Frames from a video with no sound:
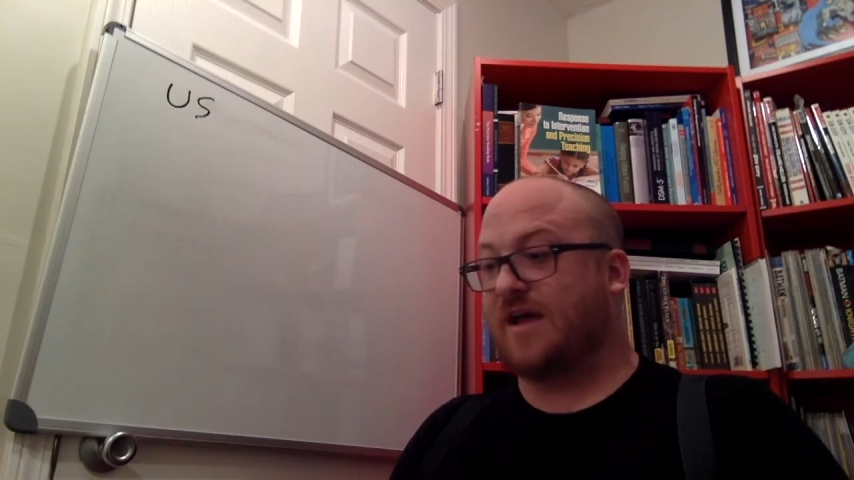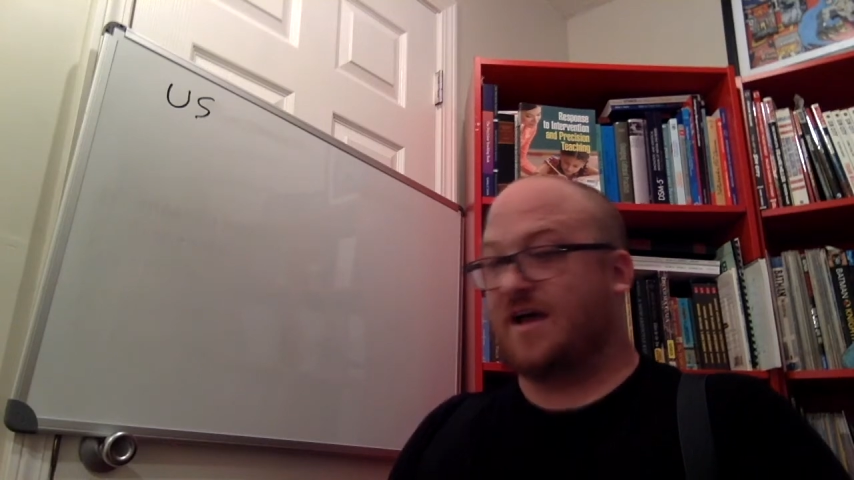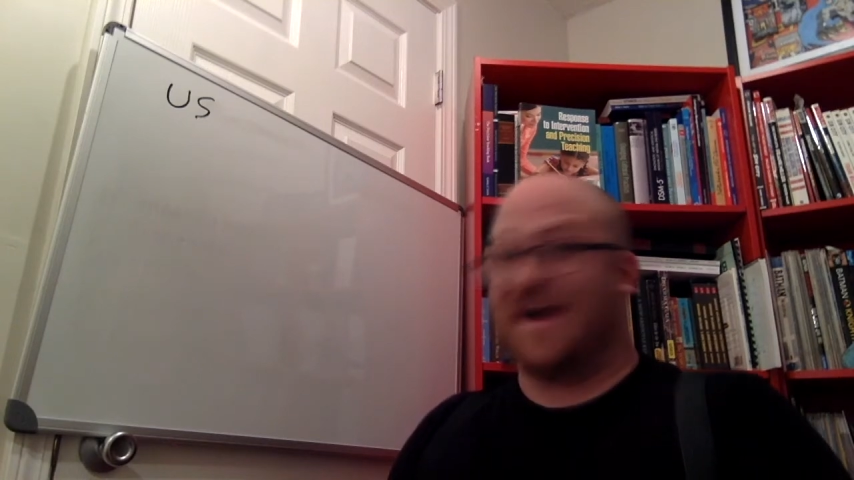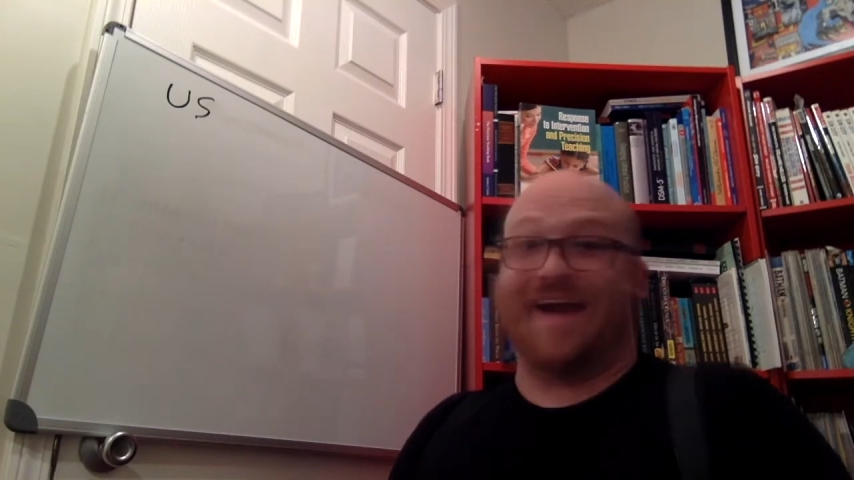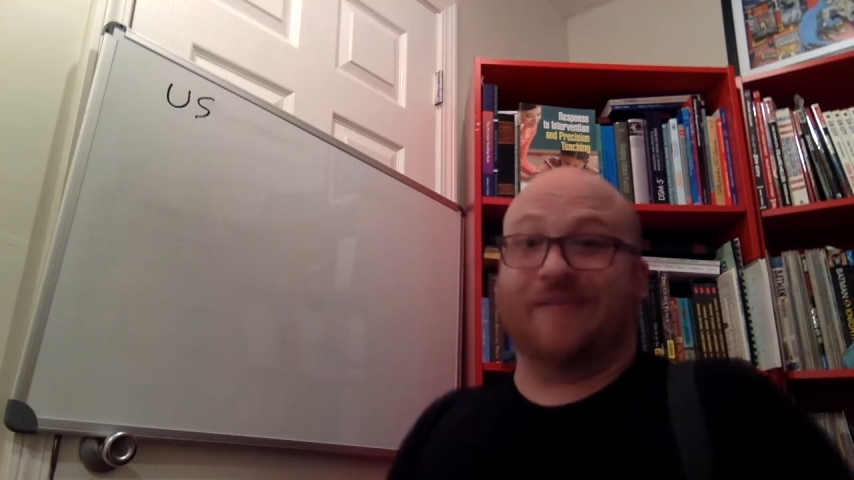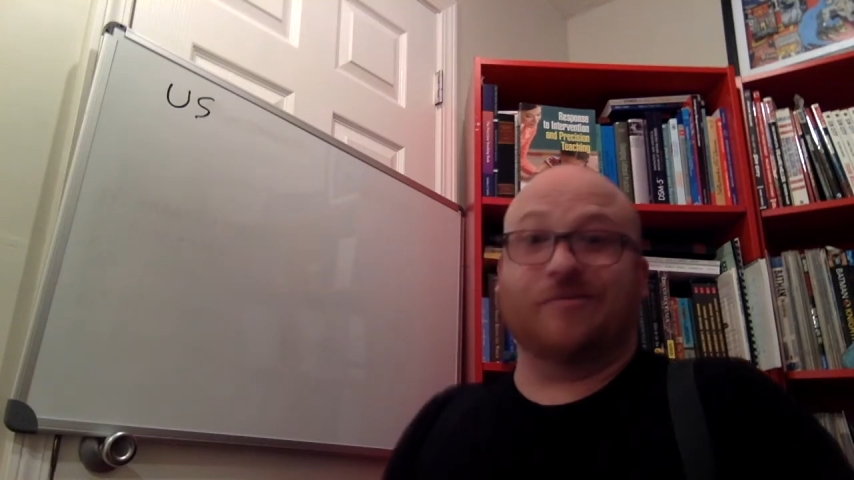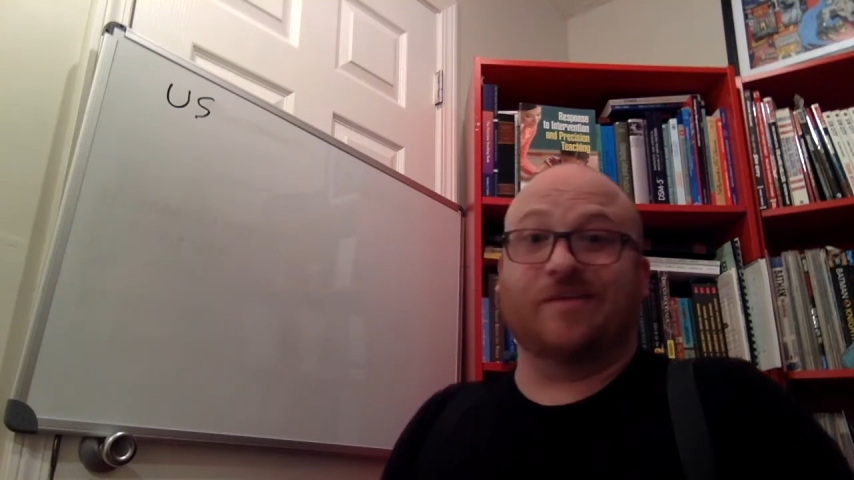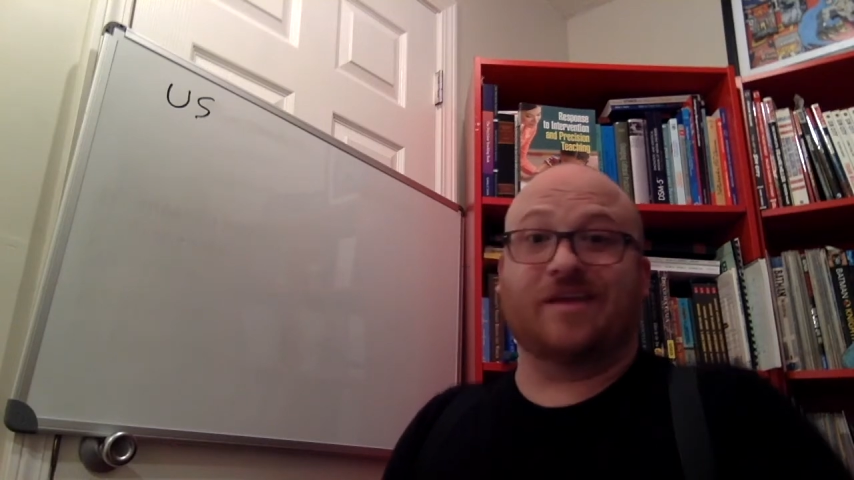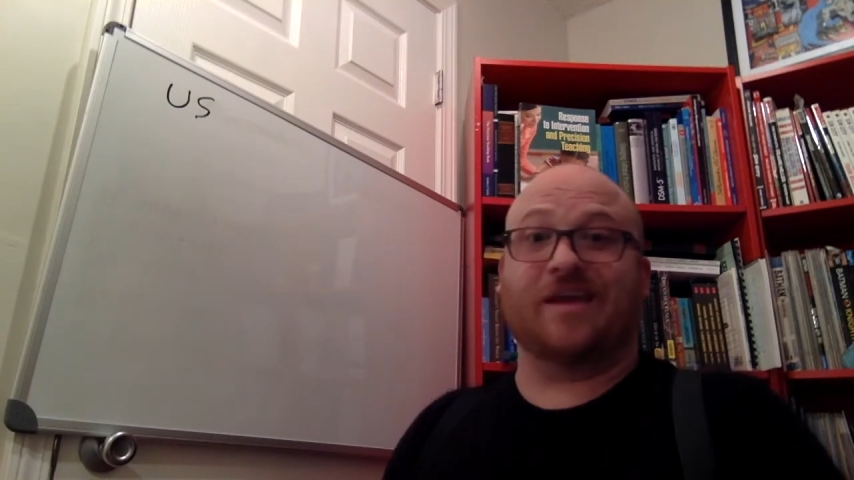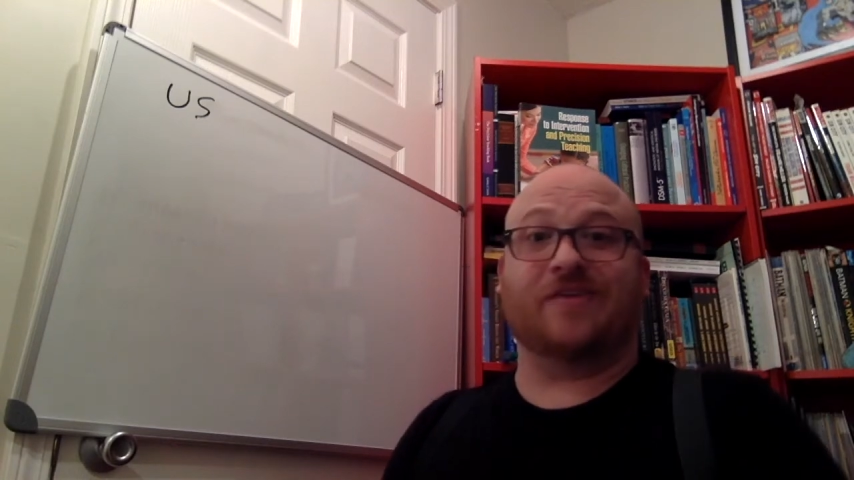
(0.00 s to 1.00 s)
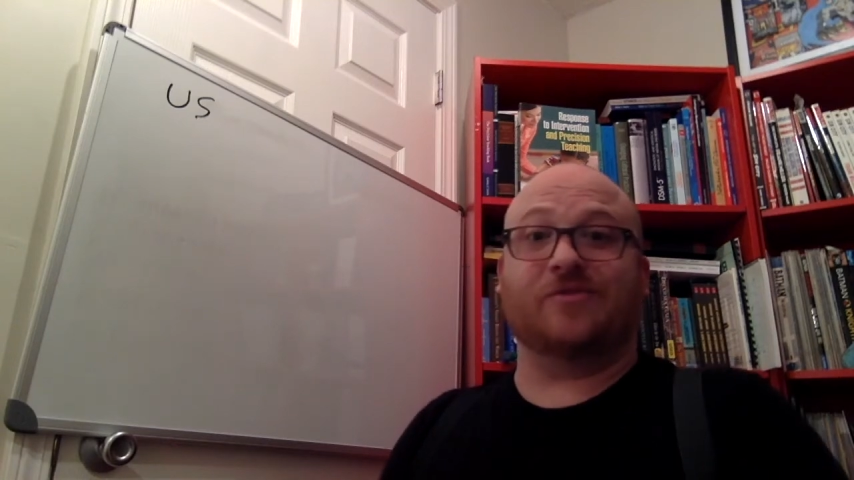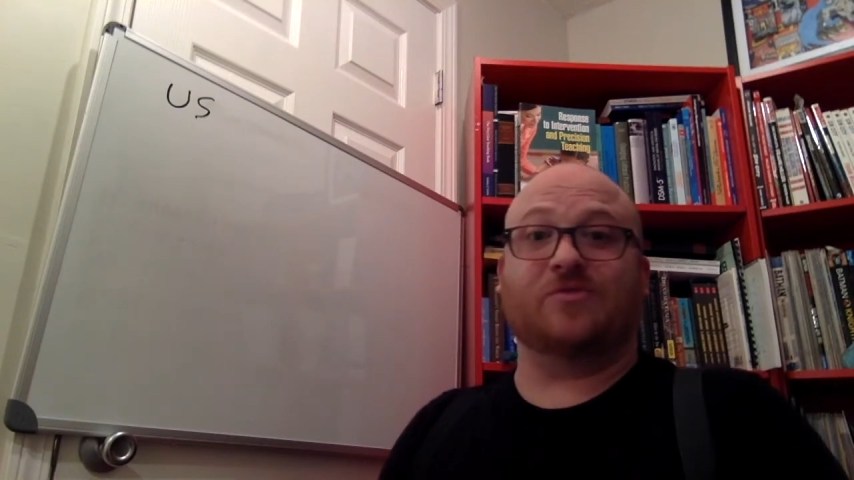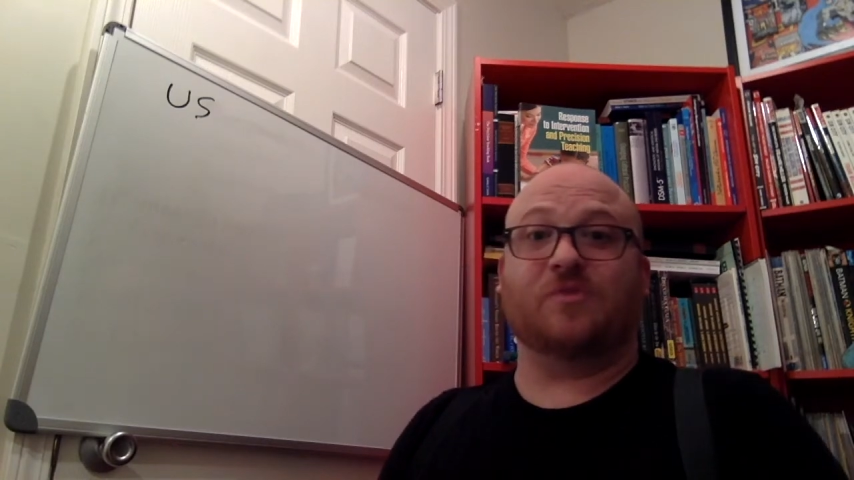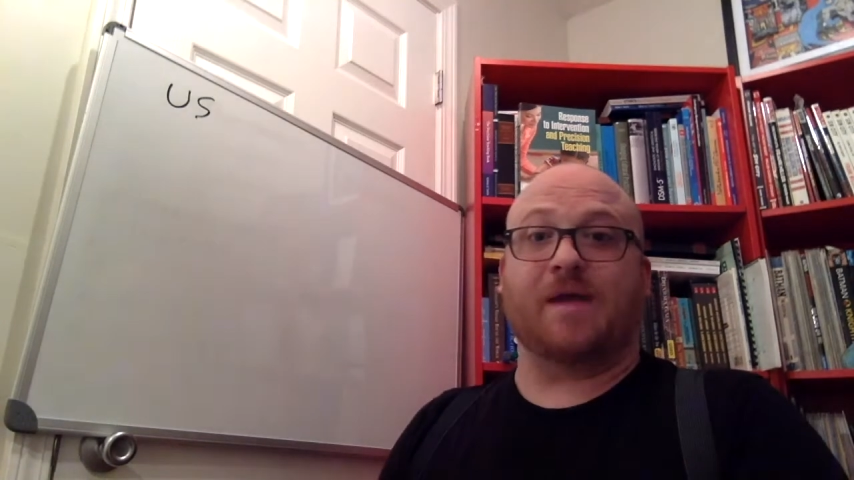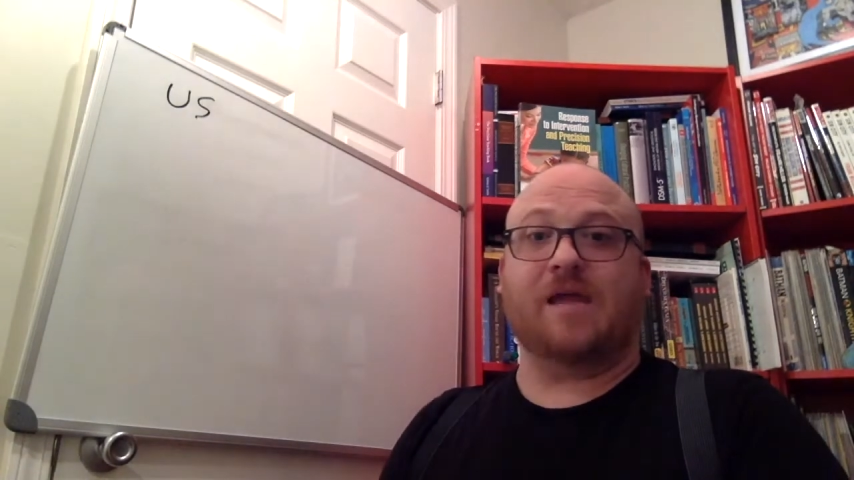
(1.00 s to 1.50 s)
I don't really got to do it to a
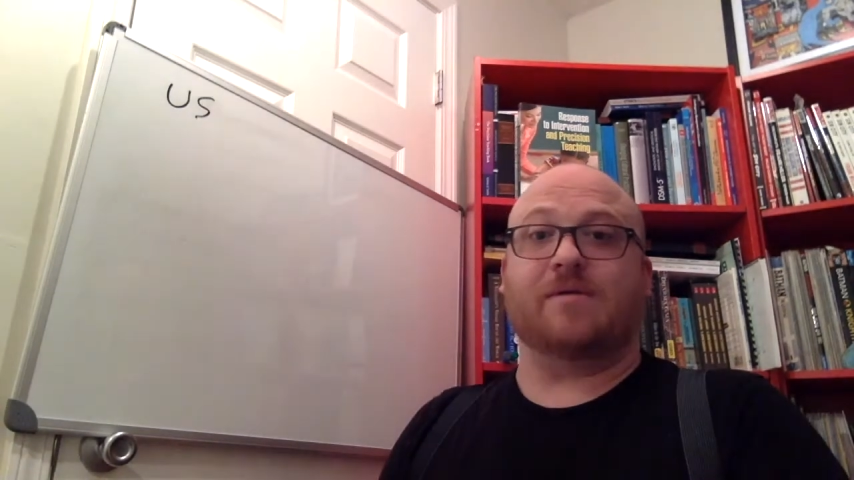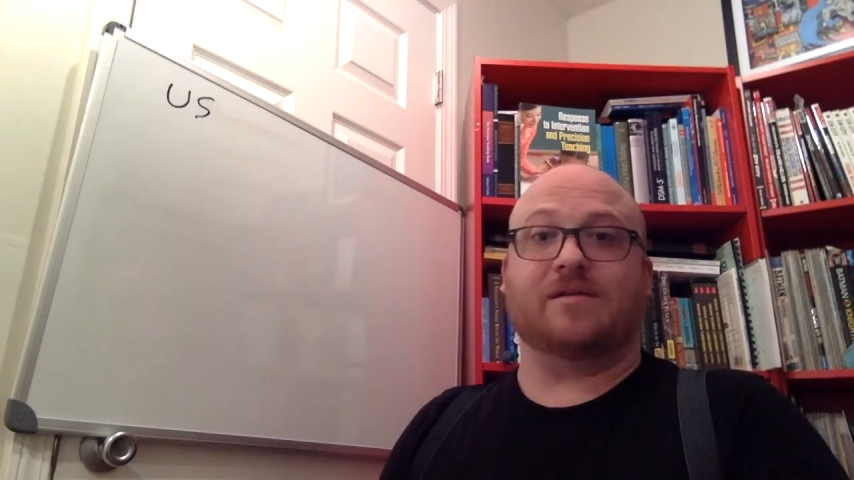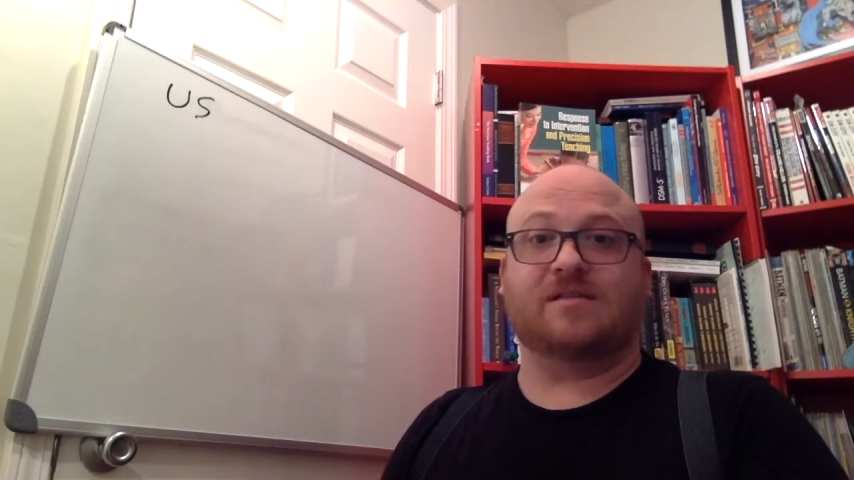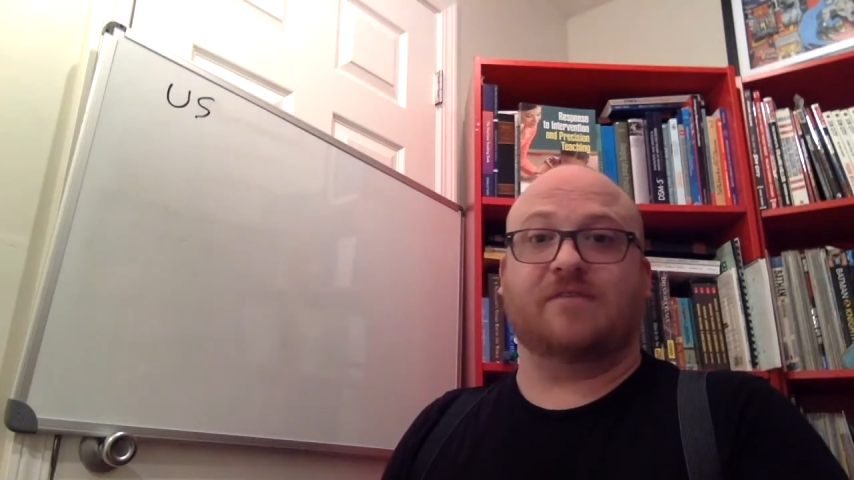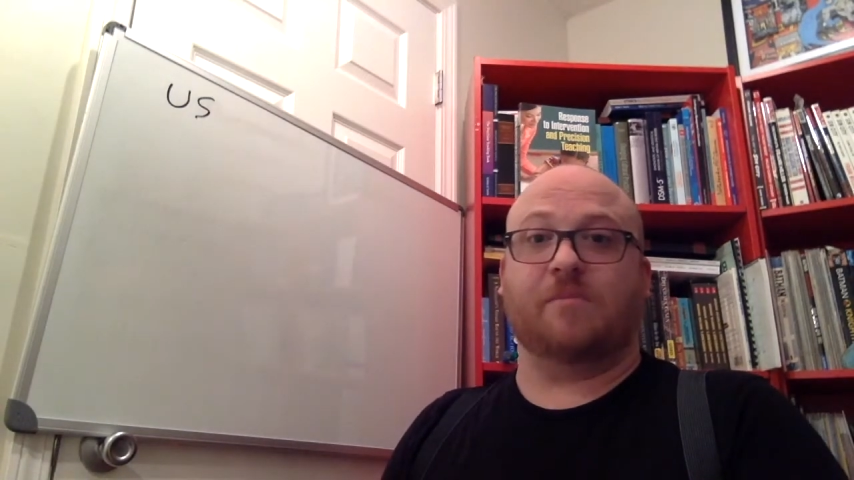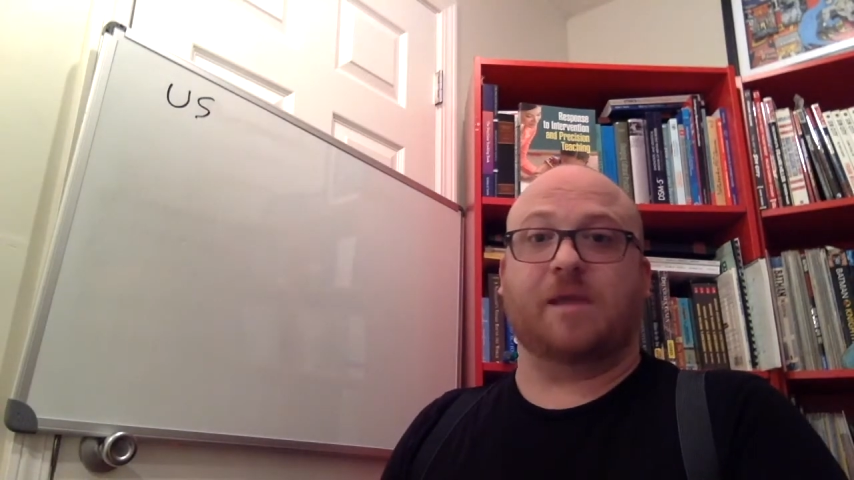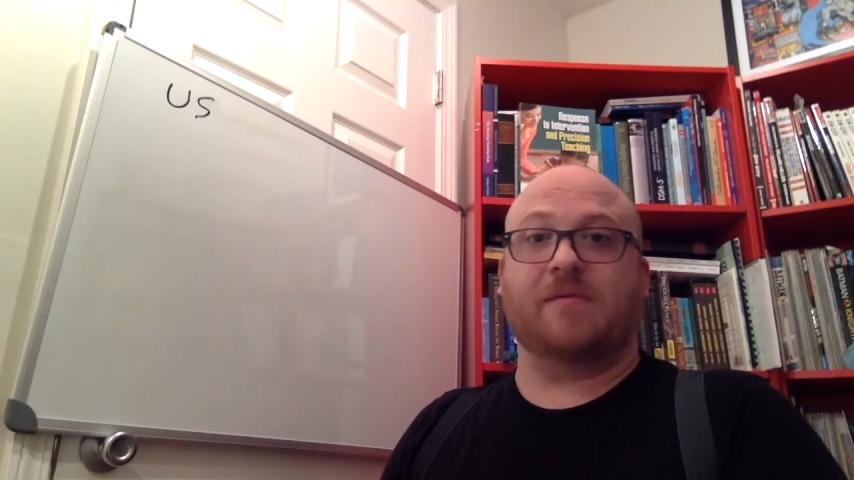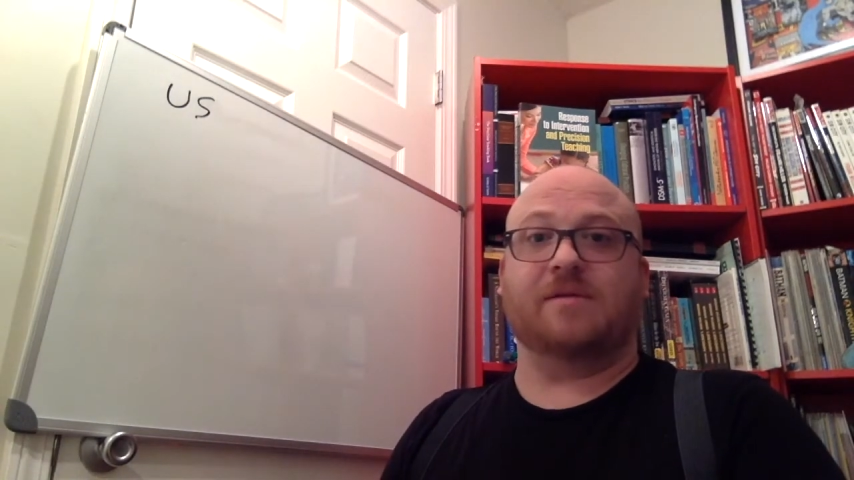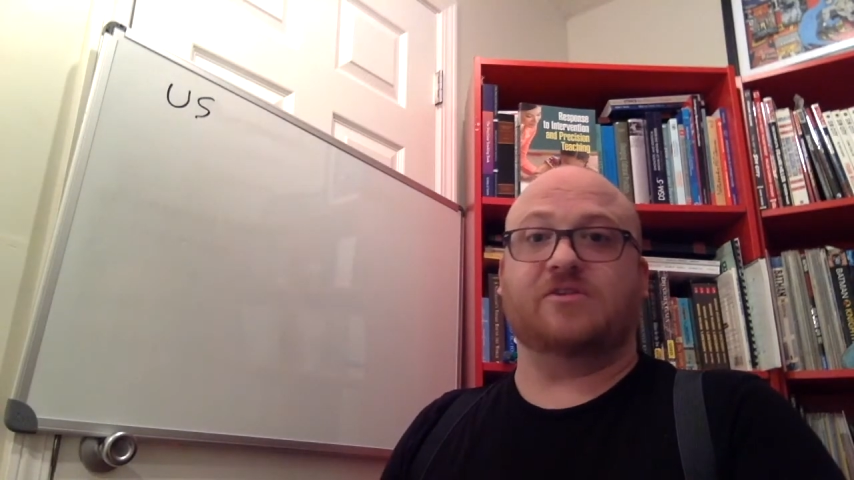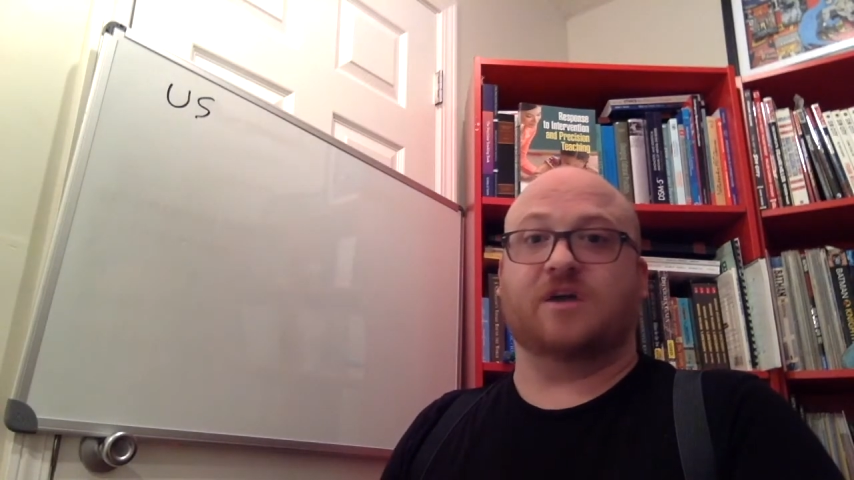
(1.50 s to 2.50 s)
baby. See if a baby jumps.